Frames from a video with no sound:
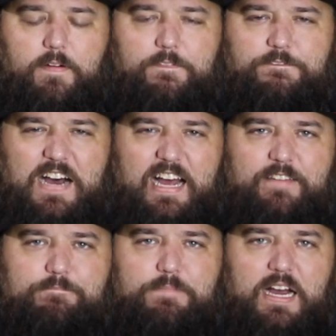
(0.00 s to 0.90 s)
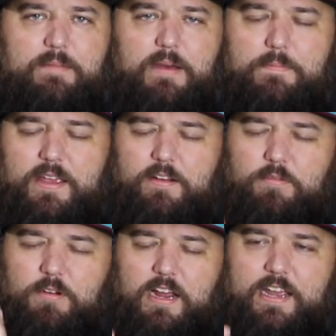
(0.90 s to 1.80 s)
5 by my man
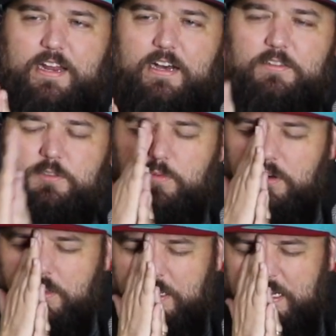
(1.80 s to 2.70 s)
Ryan Ellsworth.